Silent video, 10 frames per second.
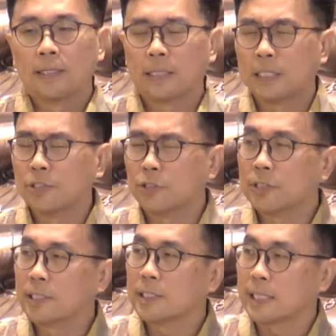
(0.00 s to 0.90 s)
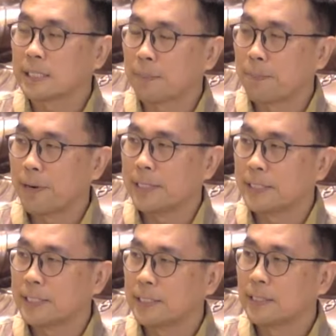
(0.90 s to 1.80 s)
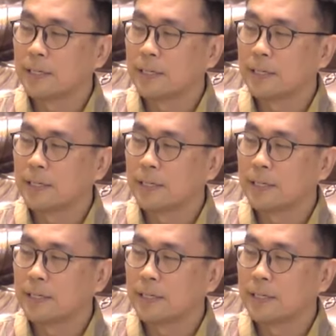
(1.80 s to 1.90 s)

The hindrances are suppressed.